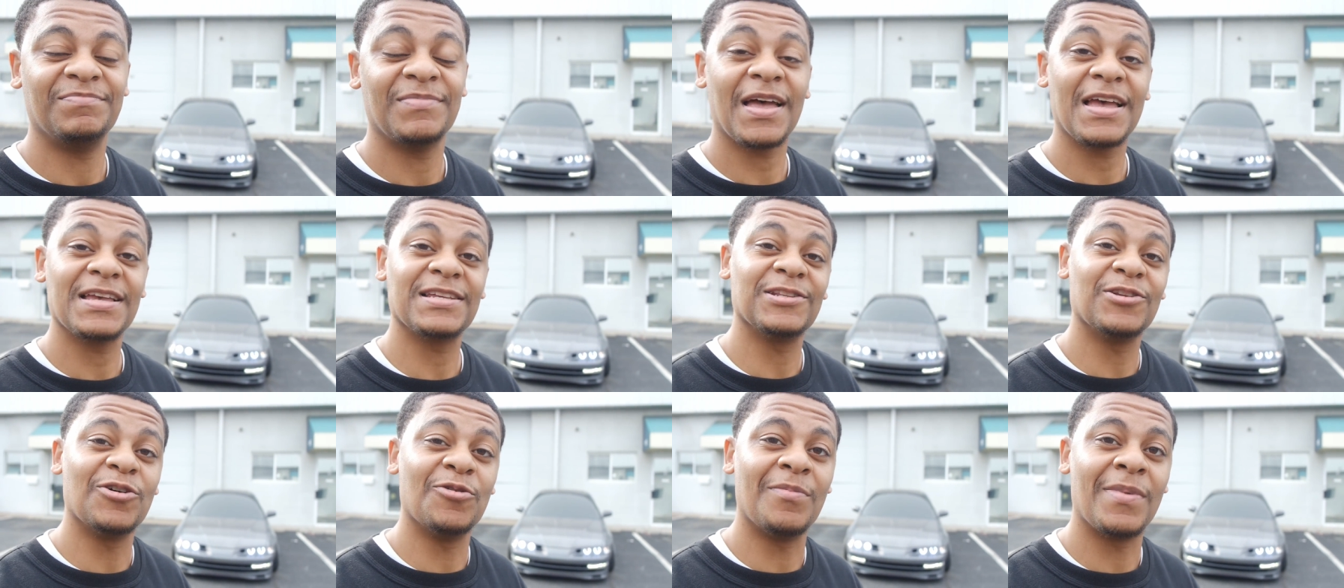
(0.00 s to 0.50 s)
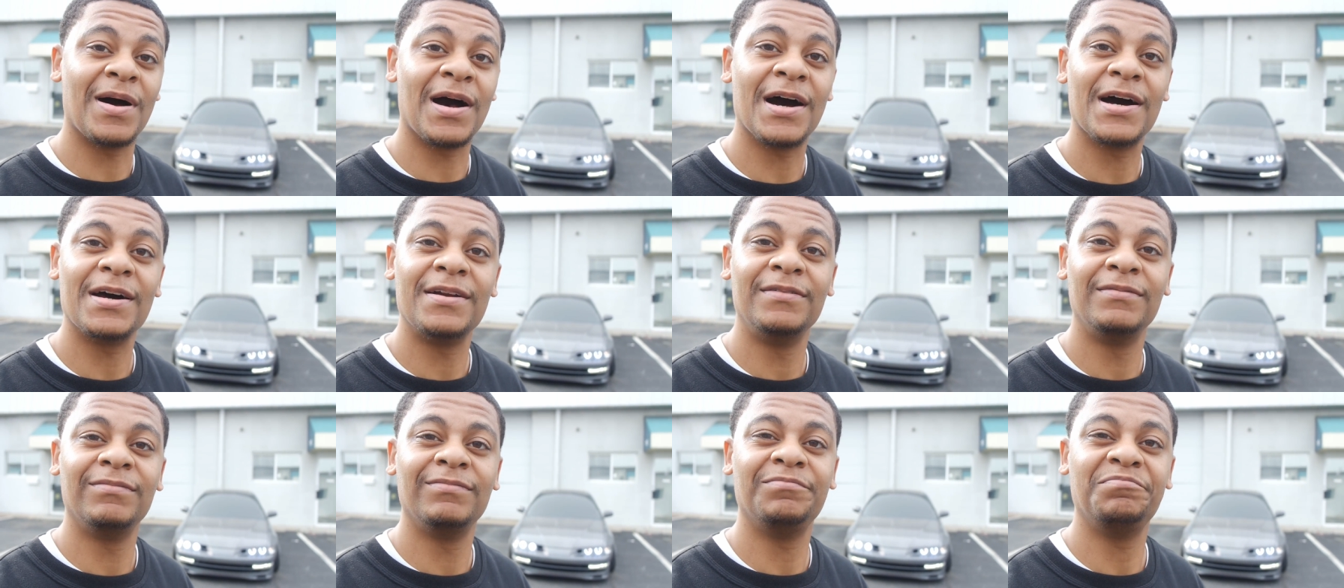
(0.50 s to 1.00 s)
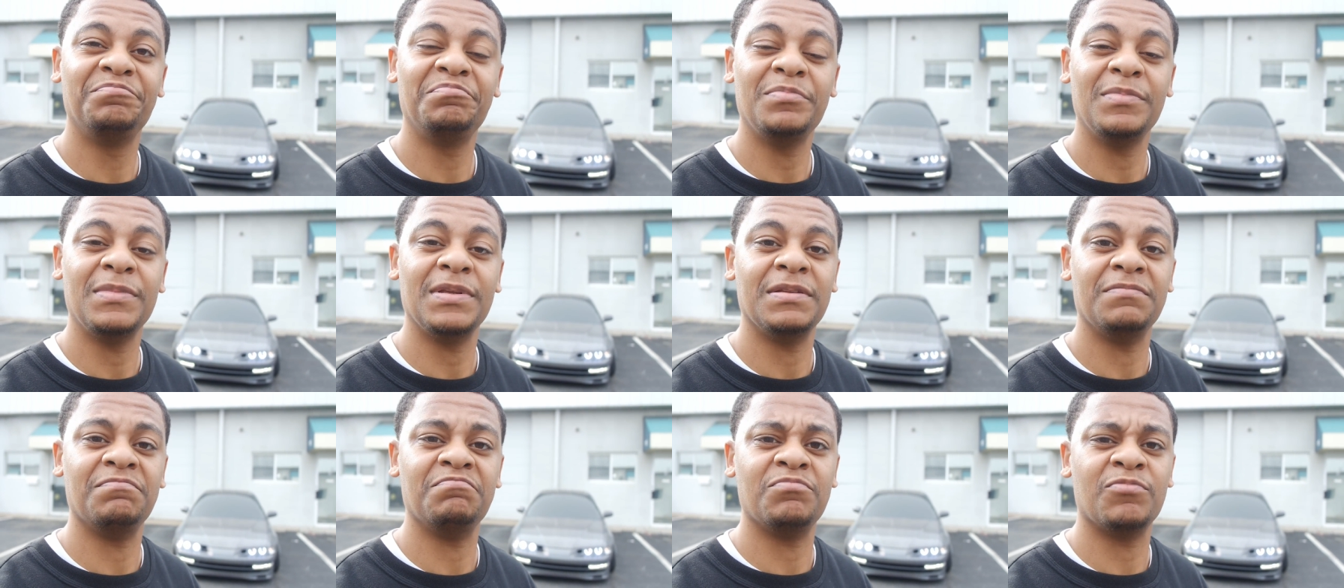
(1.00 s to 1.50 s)
Nice little mod.
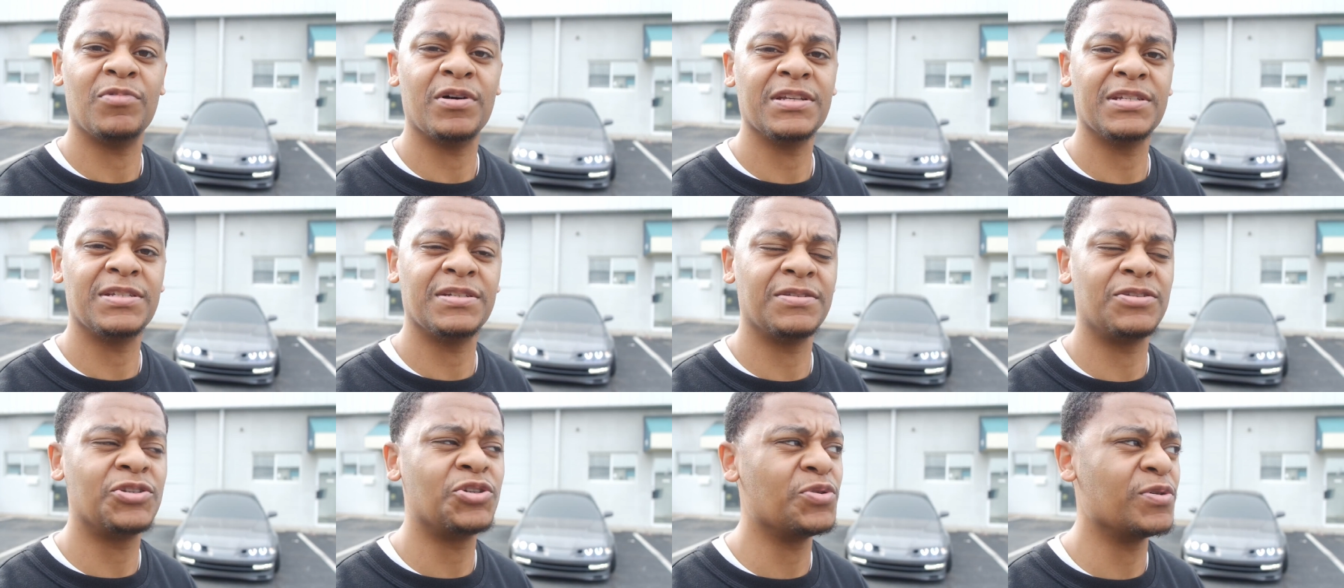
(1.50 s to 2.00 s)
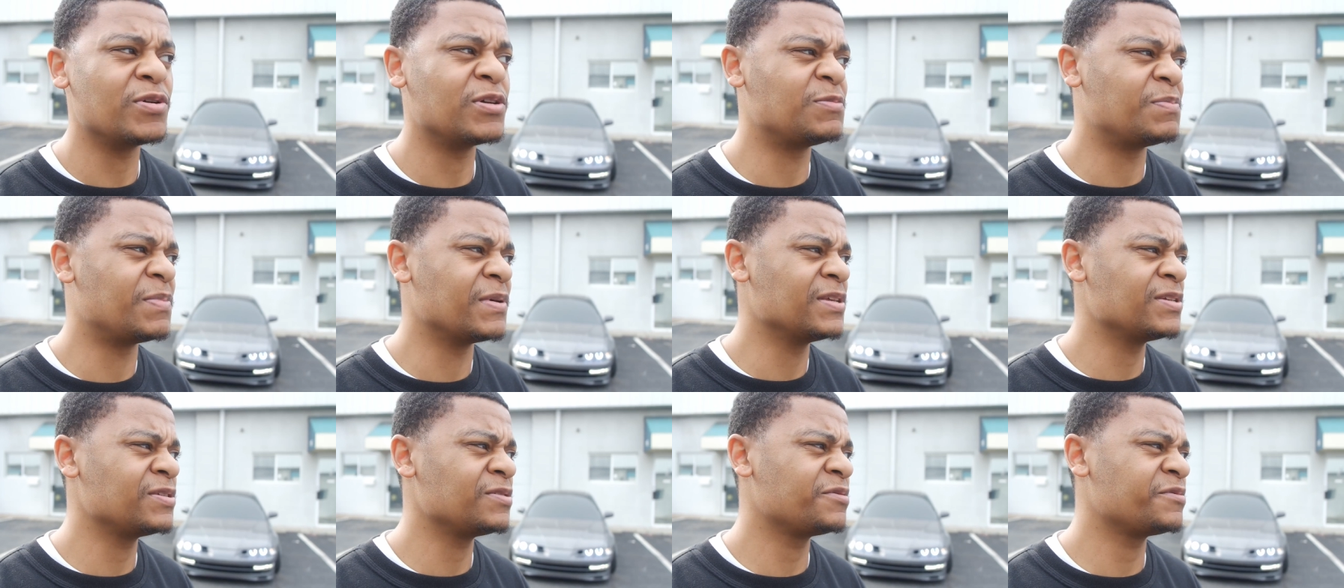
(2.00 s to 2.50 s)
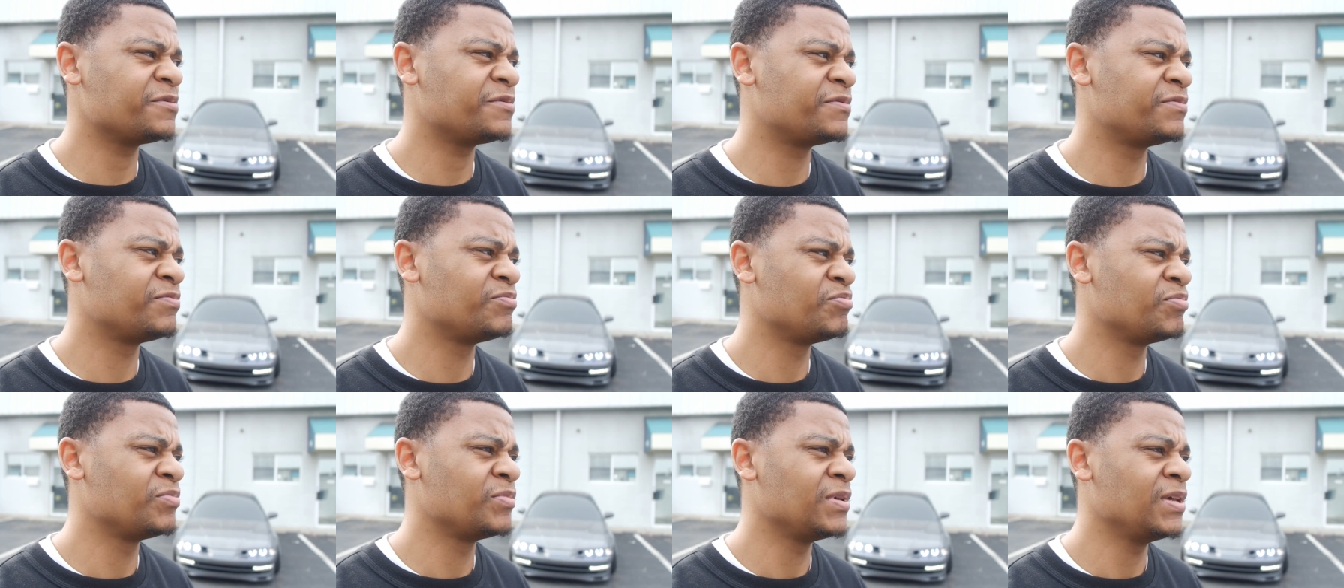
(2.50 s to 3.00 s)
Wasn't too expensive.
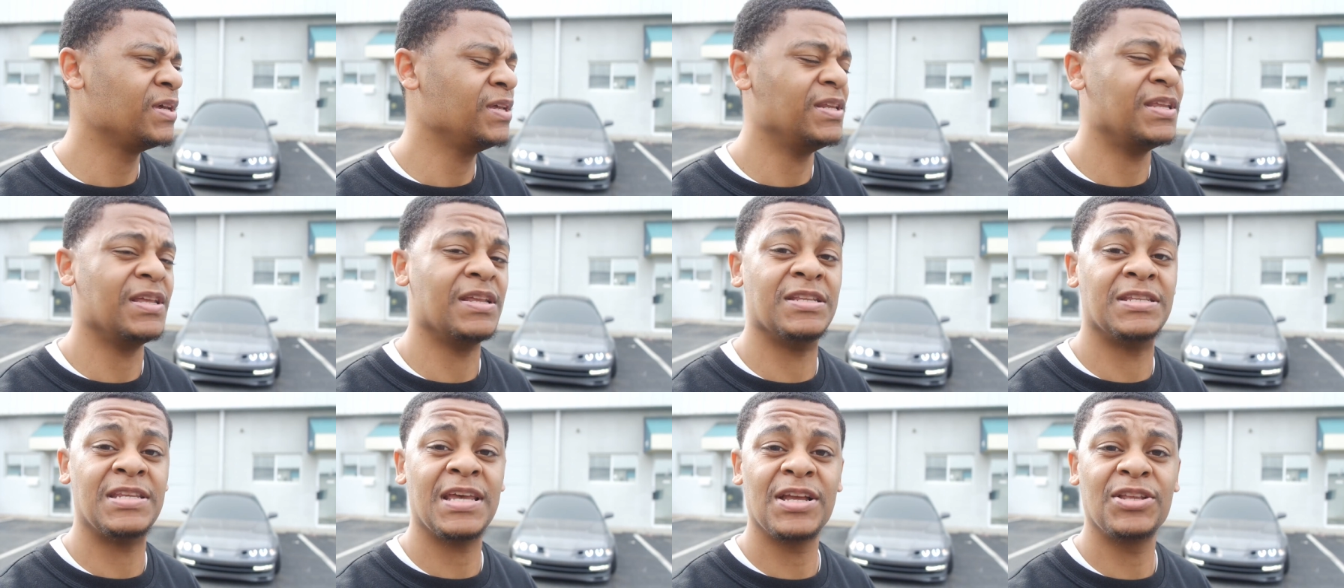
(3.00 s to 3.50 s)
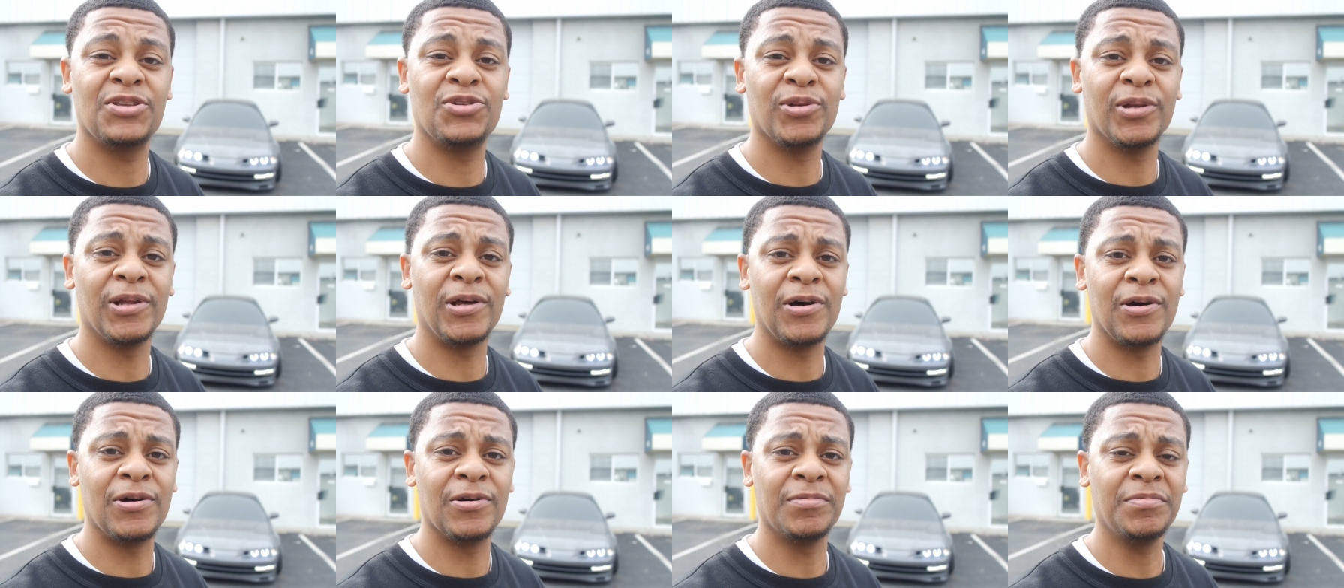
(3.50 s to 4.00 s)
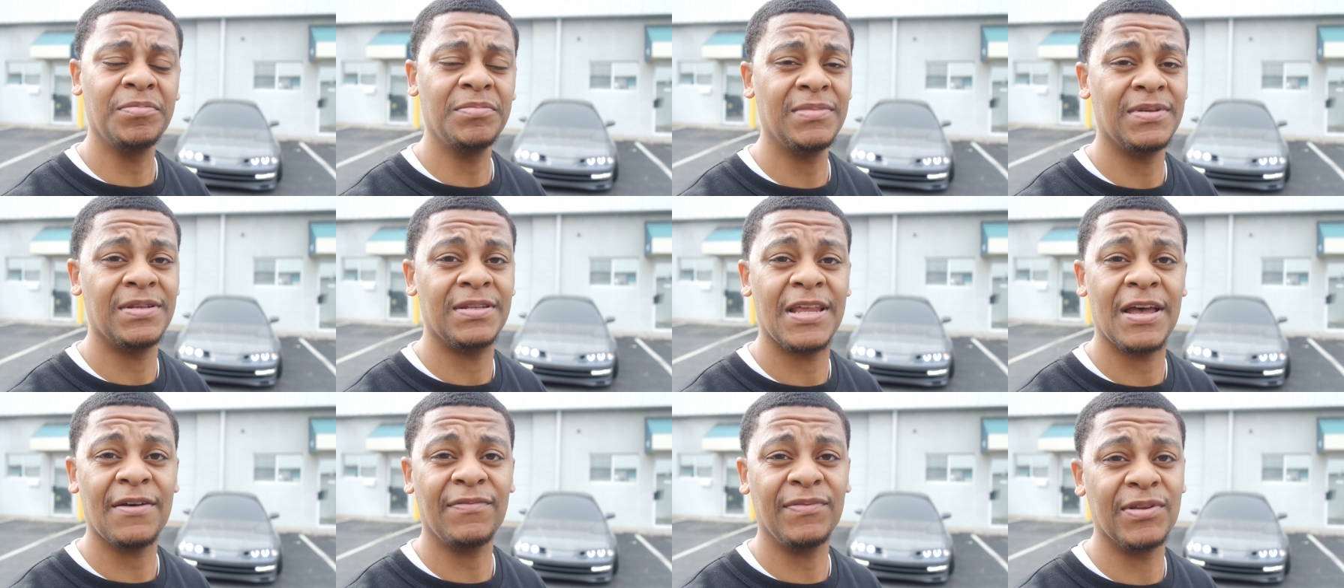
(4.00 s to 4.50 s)
Didn't take too long.
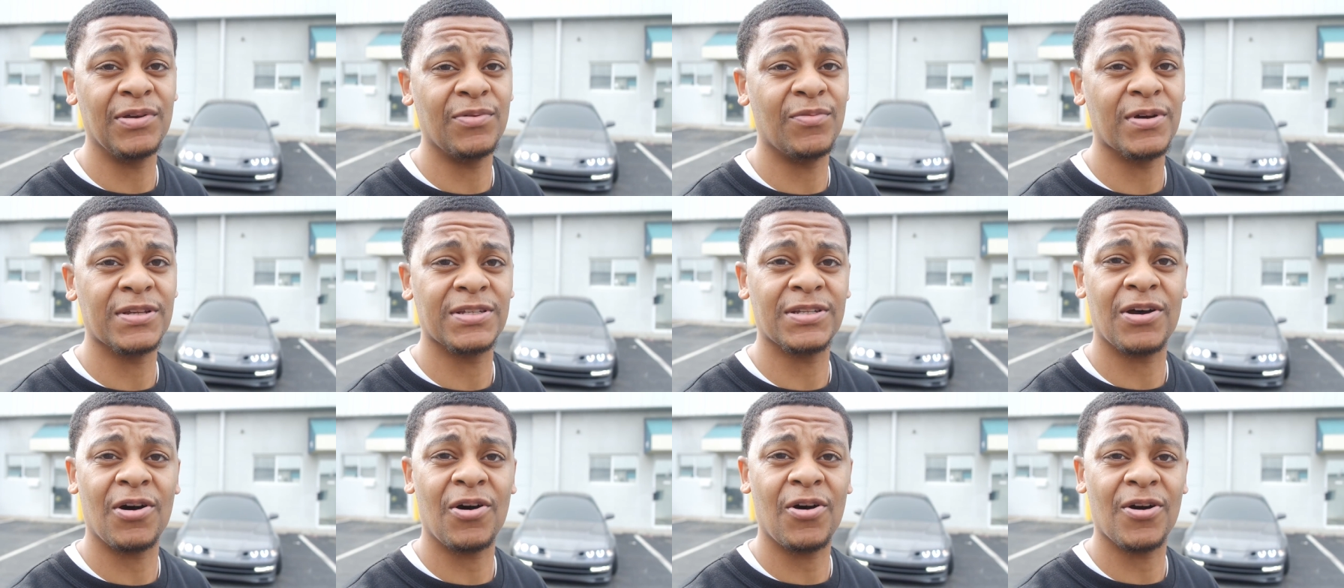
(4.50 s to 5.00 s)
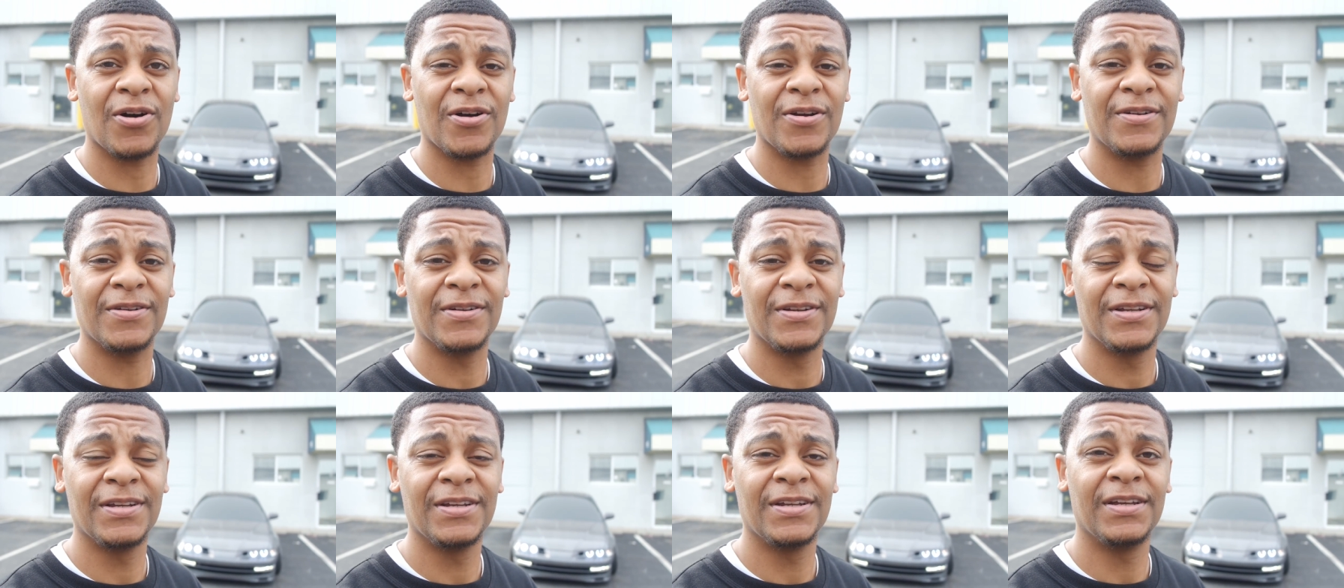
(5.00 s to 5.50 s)
Definitely wasn't hard.